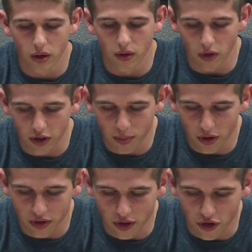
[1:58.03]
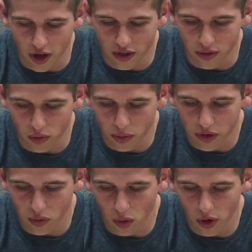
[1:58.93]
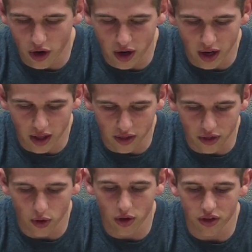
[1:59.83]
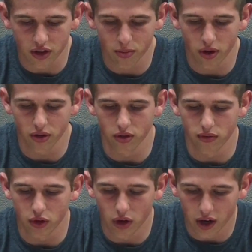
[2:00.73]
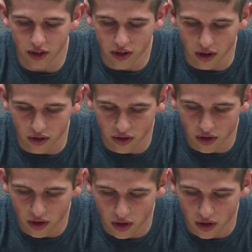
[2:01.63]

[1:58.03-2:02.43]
Vice President Johnson will be sworn in as 36th President of the United States